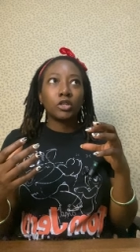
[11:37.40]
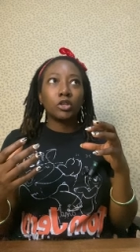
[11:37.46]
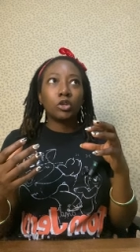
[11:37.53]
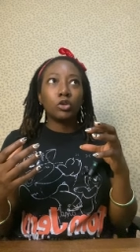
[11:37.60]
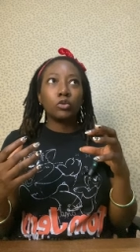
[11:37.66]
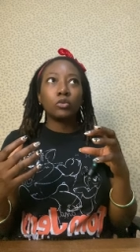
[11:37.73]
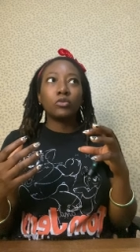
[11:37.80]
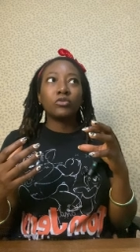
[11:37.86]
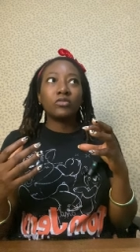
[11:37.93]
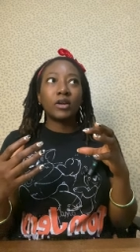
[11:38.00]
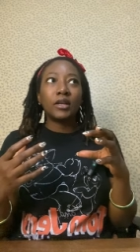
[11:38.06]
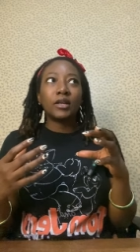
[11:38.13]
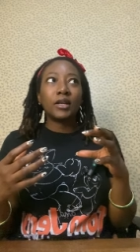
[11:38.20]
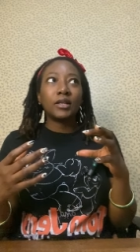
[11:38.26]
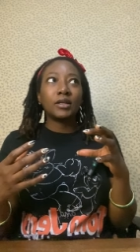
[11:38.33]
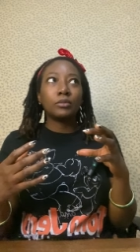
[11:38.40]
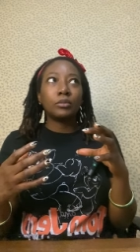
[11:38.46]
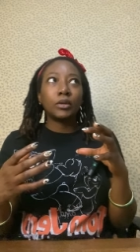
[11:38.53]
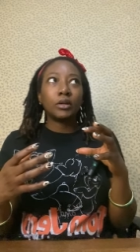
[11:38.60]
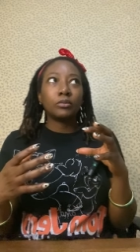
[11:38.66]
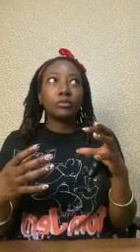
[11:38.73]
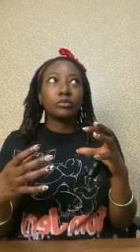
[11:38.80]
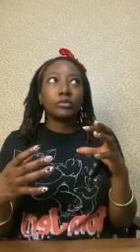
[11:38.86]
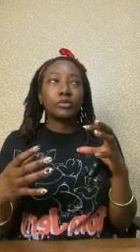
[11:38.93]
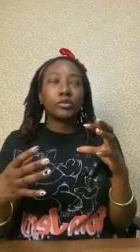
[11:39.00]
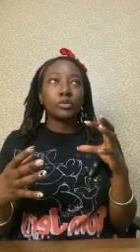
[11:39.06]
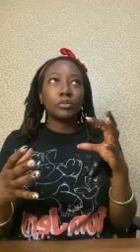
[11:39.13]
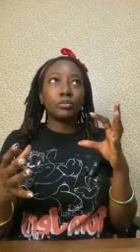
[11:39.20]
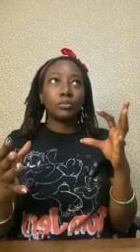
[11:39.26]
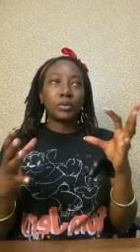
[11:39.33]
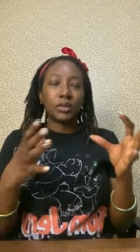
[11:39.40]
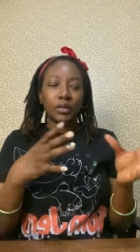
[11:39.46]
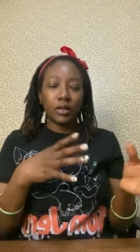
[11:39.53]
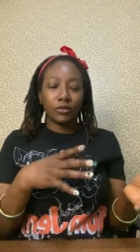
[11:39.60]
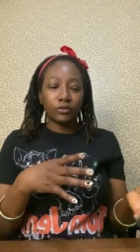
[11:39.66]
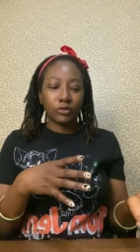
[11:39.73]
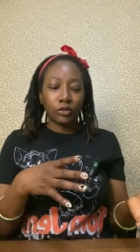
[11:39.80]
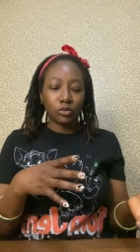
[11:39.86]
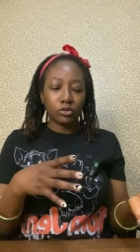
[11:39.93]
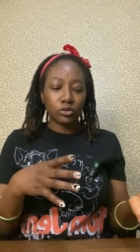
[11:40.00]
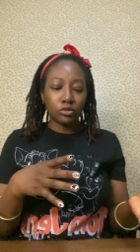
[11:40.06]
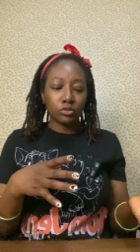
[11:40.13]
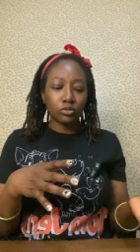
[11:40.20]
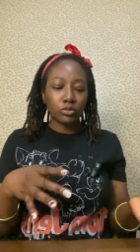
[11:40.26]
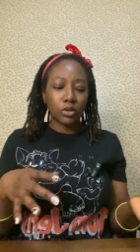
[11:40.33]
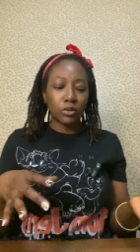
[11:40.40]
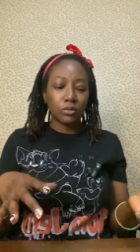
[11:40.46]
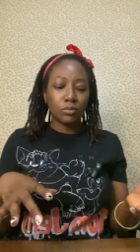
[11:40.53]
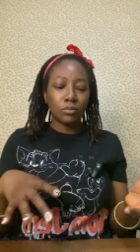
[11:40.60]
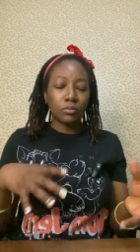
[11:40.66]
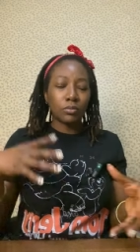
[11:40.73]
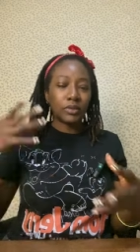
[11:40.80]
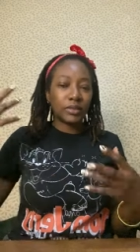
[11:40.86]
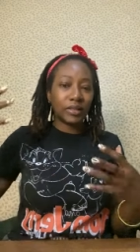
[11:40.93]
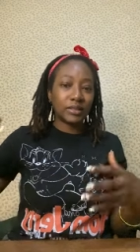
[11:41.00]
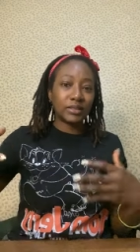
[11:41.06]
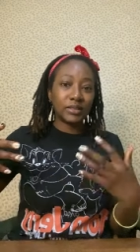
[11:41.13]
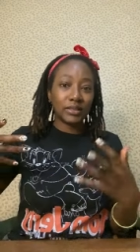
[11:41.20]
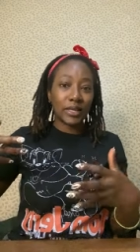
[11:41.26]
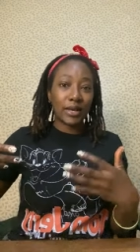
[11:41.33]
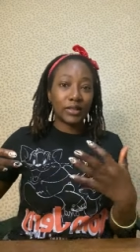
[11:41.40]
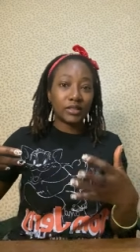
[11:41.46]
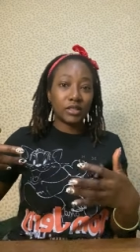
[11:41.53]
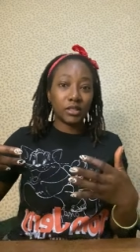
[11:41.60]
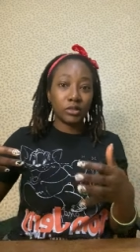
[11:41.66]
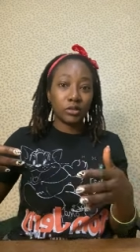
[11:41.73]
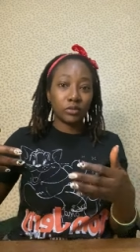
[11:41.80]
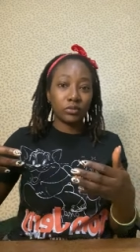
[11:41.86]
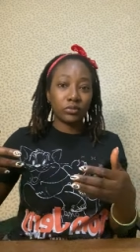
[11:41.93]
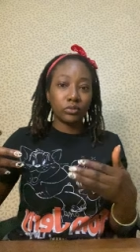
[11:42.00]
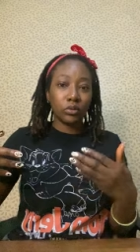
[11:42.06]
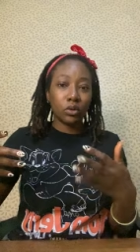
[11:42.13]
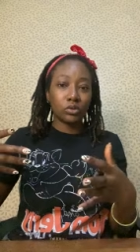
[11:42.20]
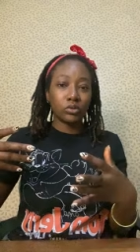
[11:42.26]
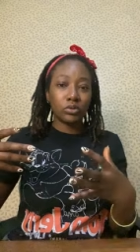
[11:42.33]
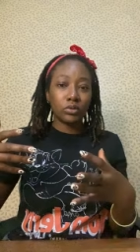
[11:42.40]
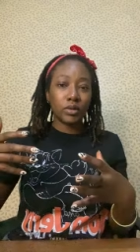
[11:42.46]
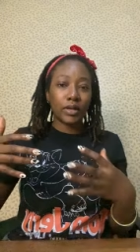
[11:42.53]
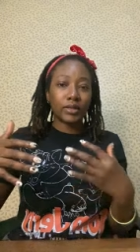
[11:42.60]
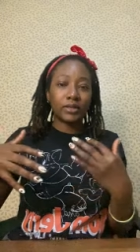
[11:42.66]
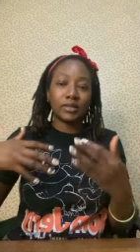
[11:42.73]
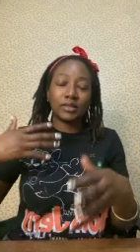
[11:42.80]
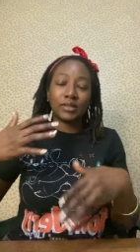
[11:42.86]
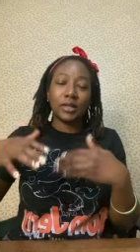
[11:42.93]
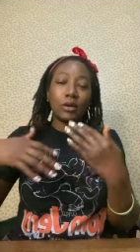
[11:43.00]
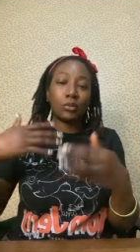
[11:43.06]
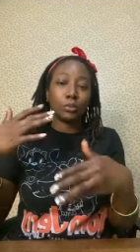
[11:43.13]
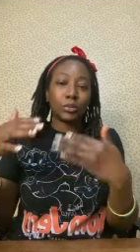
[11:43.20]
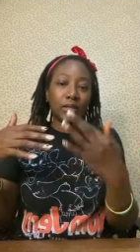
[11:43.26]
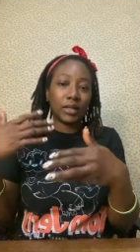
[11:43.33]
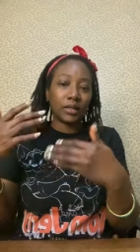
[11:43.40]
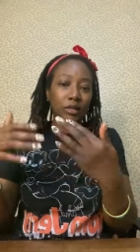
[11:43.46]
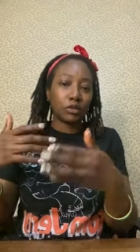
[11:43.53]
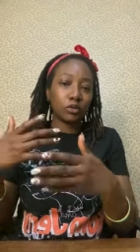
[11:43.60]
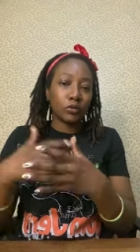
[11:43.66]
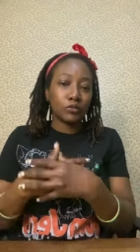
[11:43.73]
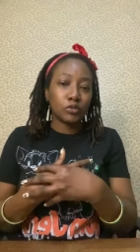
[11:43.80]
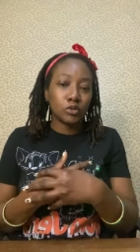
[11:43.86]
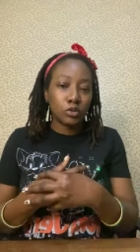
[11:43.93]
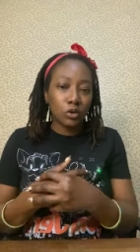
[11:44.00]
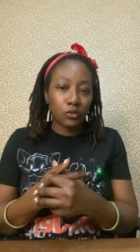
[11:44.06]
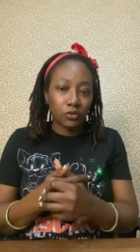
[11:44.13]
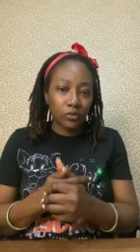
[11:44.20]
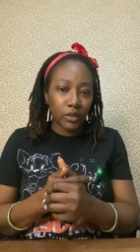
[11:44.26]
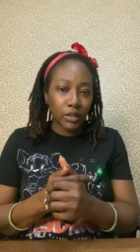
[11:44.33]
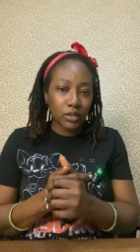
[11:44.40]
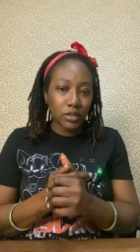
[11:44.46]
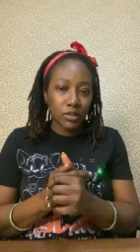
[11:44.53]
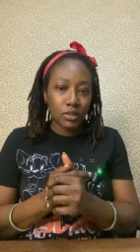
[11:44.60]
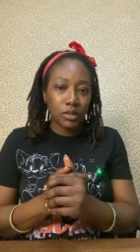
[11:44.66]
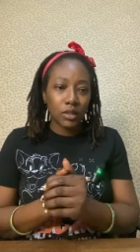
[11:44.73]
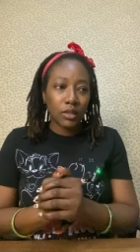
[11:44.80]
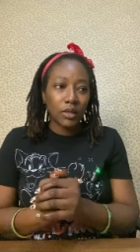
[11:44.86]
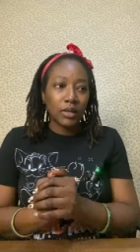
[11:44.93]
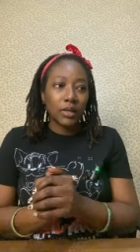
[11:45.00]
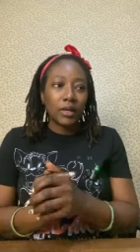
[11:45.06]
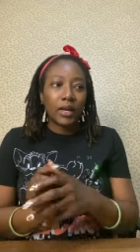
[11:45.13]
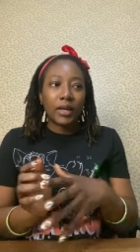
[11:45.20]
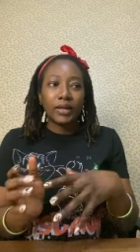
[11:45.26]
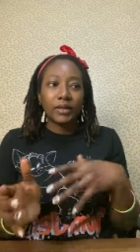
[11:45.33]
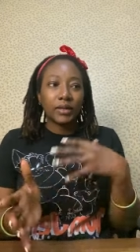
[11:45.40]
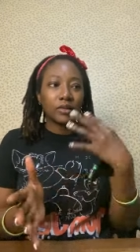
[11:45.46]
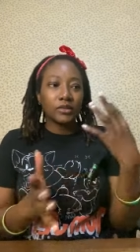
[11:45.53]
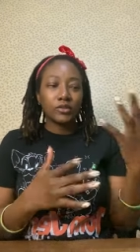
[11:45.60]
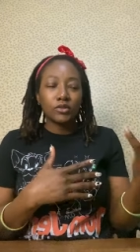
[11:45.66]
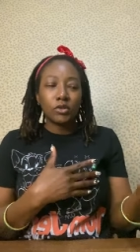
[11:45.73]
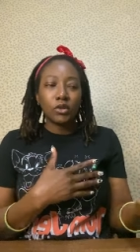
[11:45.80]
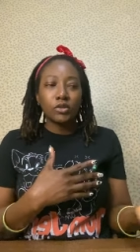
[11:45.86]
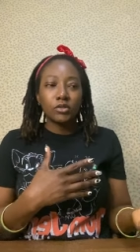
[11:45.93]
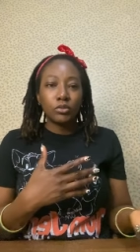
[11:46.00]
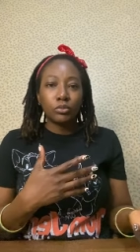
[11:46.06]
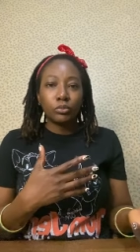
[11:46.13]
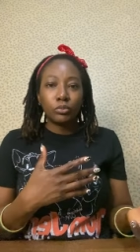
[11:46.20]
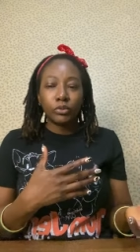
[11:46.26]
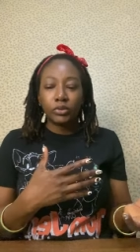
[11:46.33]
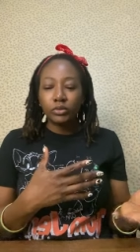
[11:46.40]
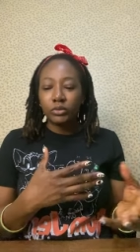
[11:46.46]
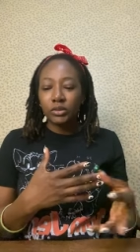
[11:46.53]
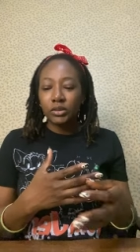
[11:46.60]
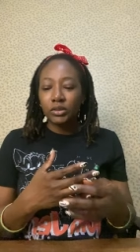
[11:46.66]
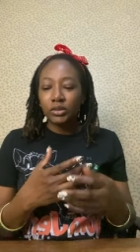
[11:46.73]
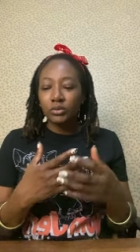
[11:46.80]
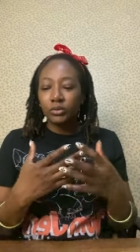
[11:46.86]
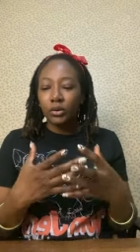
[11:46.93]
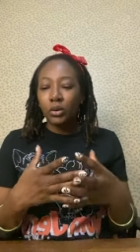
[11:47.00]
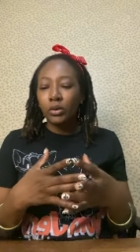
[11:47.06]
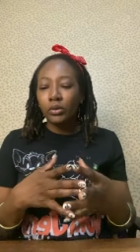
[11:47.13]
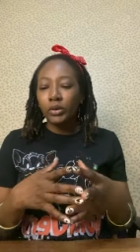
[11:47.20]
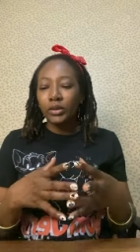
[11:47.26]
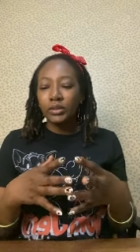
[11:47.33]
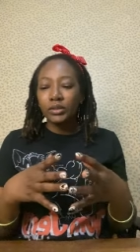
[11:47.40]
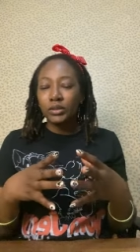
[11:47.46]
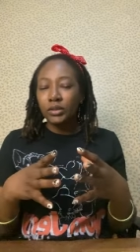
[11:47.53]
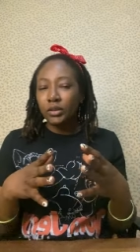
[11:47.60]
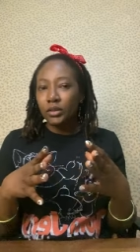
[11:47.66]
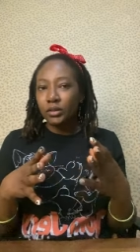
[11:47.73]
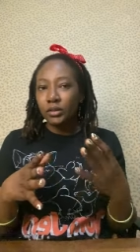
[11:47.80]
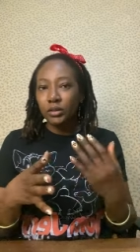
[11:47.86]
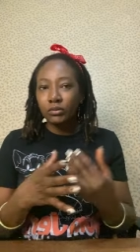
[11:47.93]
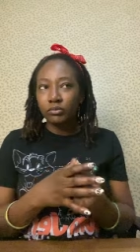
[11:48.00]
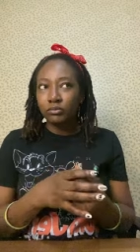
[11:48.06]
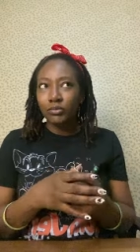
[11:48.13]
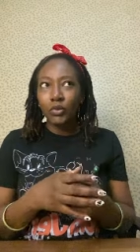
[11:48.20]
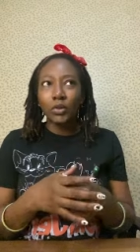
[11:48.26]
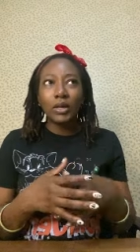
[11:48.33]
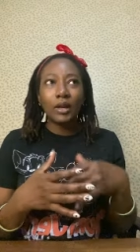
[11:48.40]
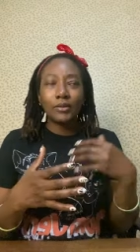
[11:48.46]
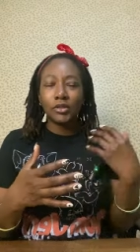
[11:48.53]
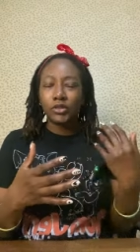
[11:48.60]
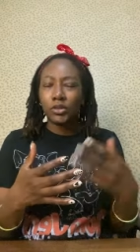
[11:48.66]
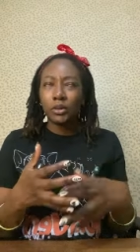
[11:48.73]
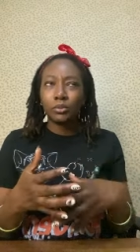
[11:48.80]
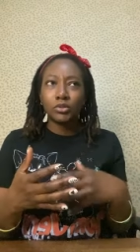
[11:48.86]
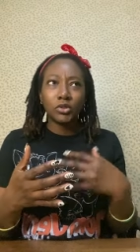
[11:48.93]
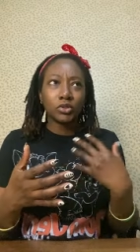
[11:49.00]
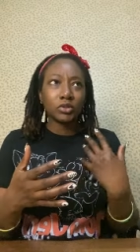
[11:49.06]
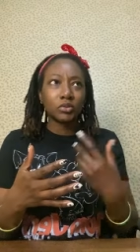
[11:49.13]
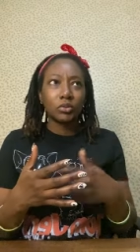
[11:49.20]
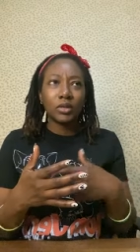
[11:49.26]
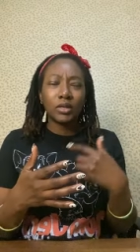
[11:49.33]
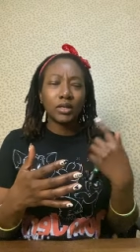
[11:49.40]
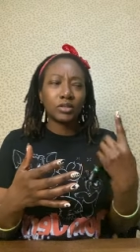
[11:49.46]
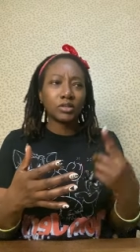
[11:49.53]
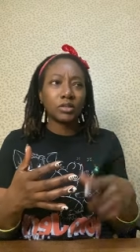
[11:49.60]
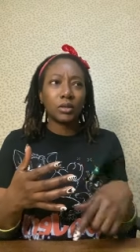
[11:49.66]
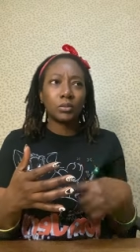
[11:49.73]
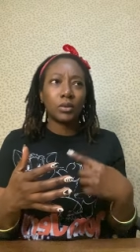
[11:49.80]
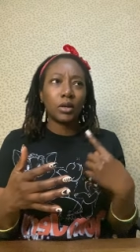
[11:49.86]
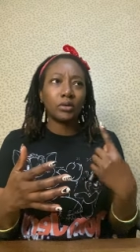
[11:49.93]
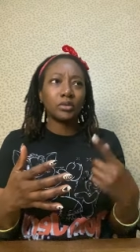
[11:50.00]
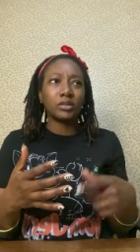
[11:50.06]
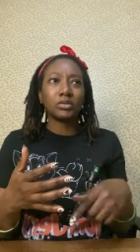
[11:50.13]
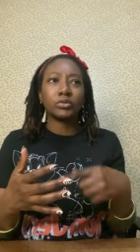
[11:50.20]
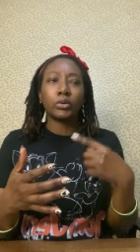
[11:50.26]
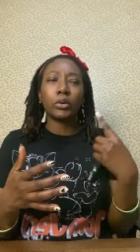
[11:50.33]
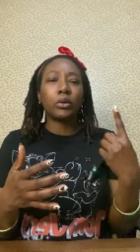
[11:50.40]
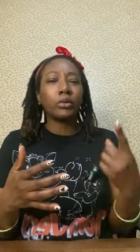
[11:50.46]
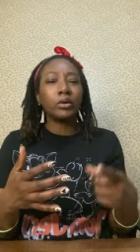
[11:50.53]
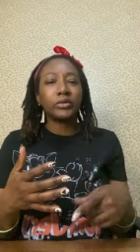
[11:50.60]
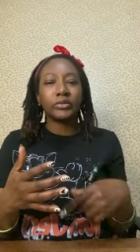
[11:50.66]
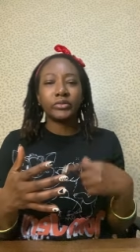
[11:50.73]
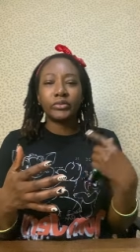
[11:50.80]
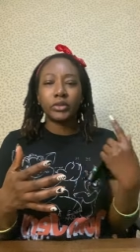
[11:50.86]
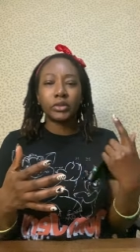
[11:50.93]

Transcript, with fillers: you will finally be able to be there for your children. But then this idea you've also had is now taking off so fast. And then it's going to build in the recurrent. What I just keep hearing is recurrent